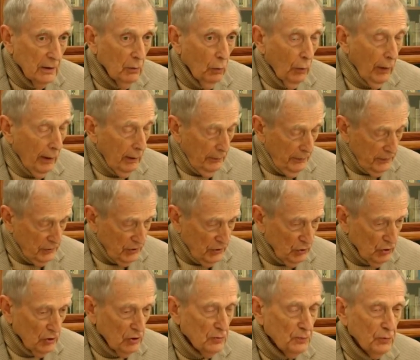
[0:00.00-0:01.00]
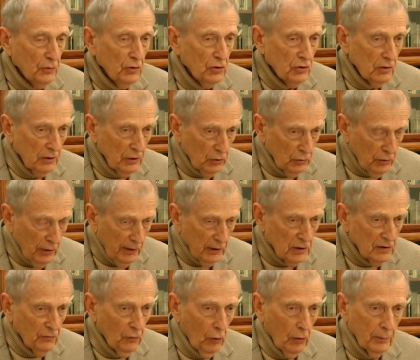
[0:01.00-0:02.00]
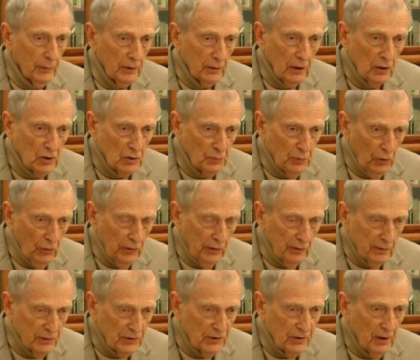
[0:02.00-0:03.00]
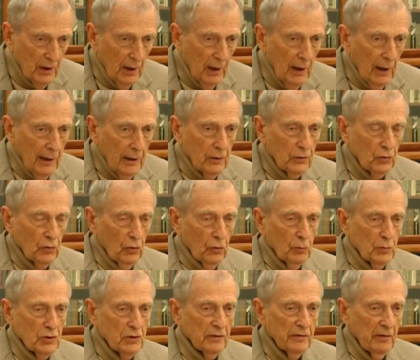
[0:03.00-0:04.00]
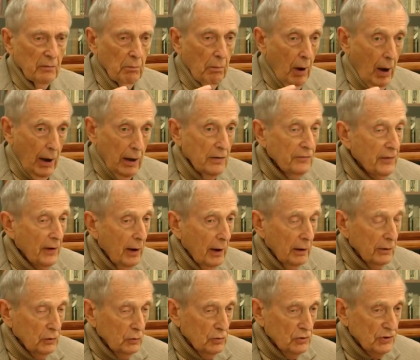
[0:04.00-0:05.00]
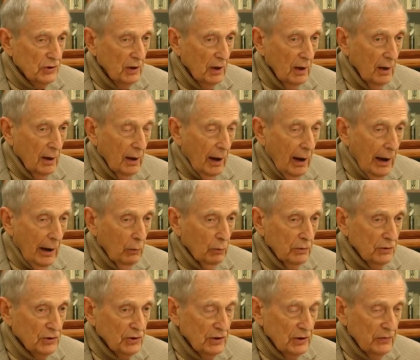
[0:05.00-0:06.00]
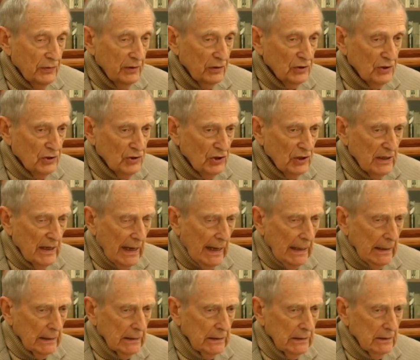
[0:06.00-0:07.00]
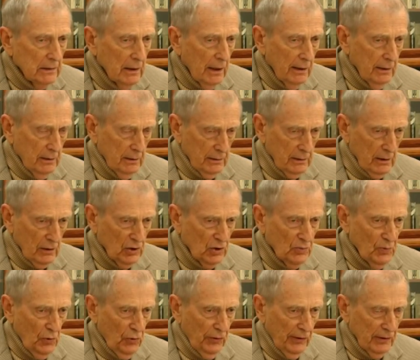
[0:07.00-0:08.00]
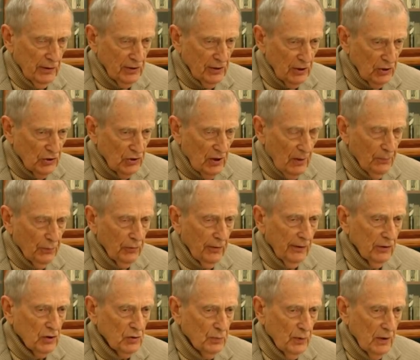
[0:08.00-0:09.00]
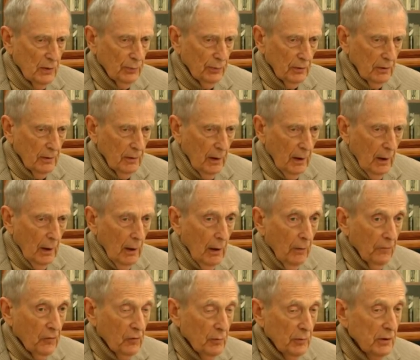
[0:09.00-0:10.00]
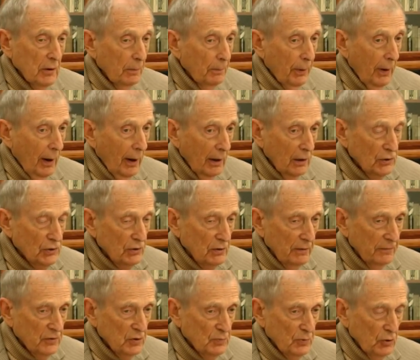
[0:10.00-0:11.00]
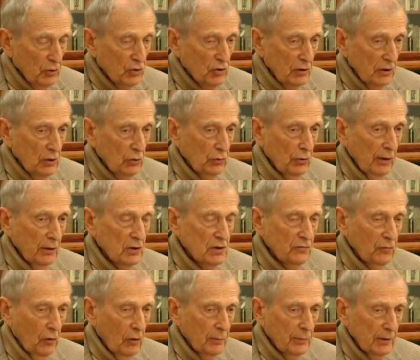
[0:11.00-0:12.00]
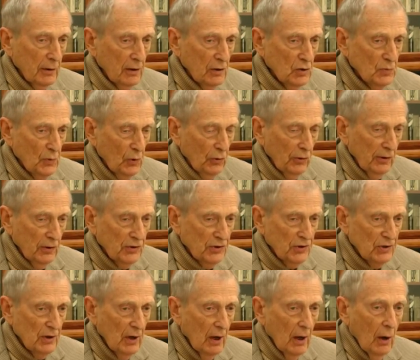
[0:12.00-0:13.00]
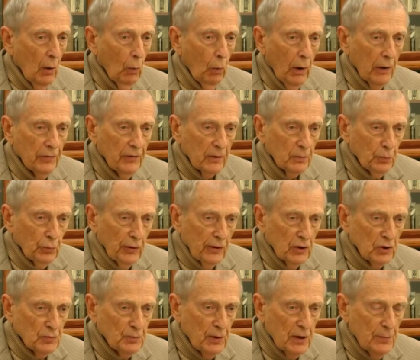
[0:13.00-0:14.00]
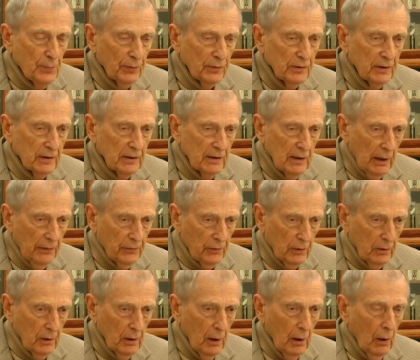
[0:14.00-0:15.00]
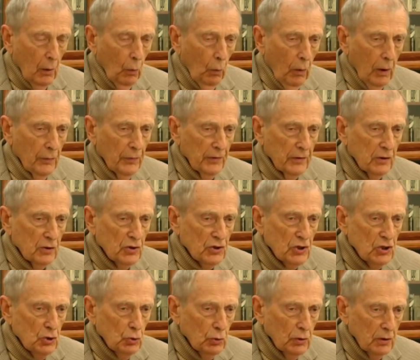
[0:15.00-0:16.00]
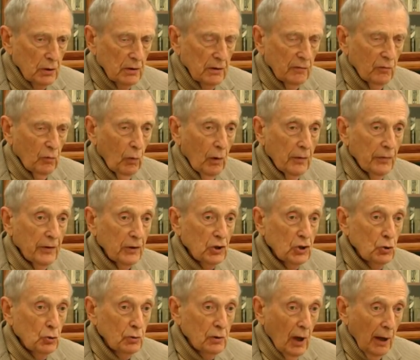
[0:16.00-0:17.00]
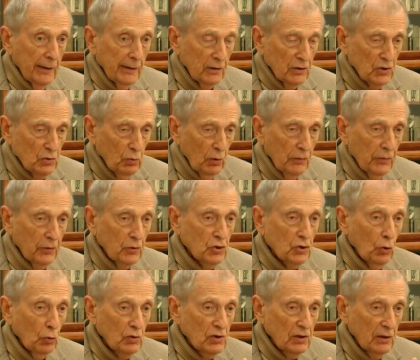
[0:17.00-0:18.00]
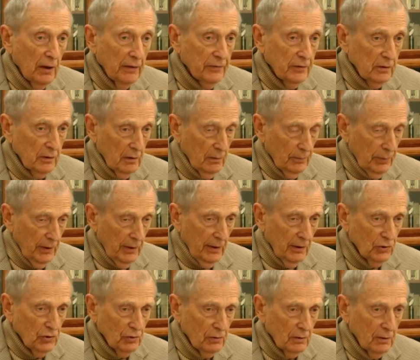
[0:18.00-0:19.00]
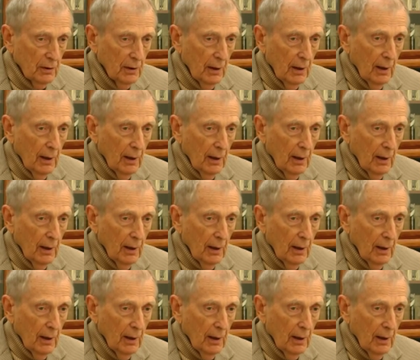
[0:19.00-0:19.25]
Well, this is a spiritually transforming experience. In terms of my values, I would see this as an alienating experience. It separates people. For me, a positive spiritually transforming experience is one that brings people together, one that is unitive, one that unites, one that shows love and compassion.